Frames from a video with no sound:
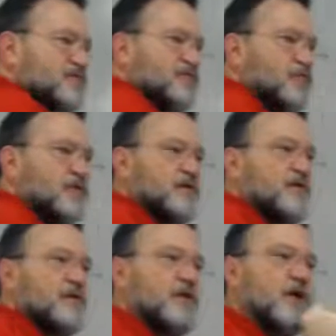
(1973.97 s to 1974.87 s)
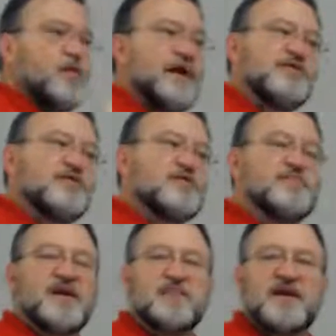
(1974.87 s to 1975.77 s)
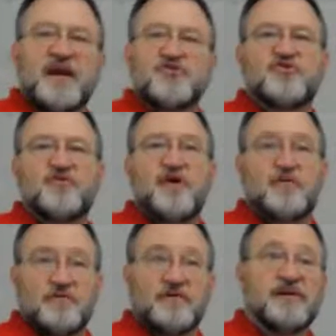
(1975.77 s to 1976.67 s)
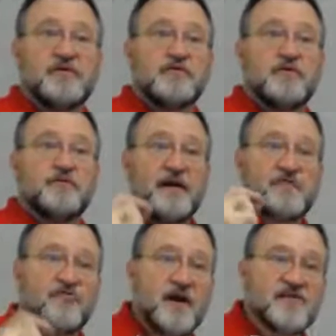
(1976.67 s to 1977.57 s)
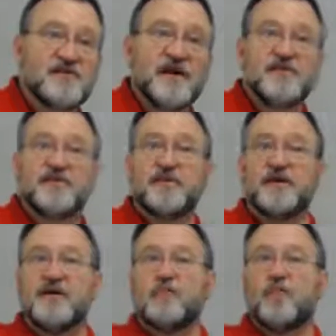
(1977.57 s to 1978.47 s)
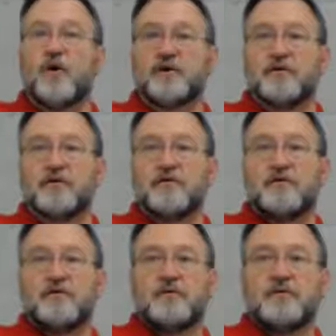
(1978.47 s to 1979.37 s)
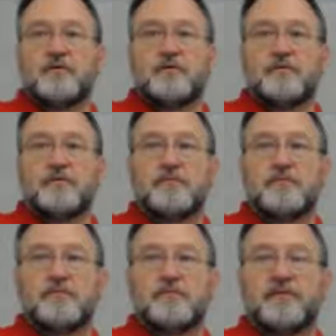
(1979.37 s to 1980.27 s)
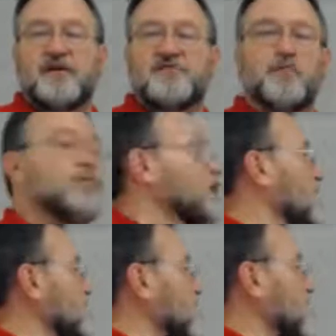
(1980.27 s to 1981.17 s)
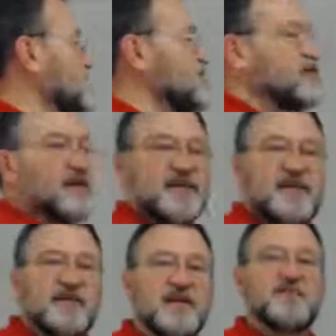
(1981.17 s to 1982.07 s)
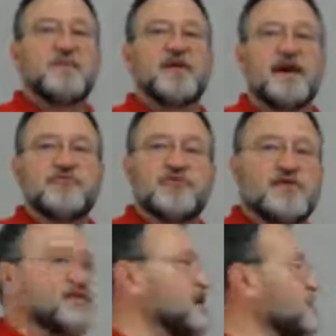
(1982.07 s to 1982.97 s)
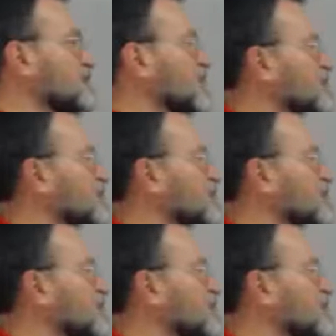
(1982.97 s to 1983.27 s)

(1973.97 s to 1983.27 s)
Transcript: first for OHs becoming H2O, right? Look for hydroxides to become water. Because the acids are going to tend to give up the hydrogens. And if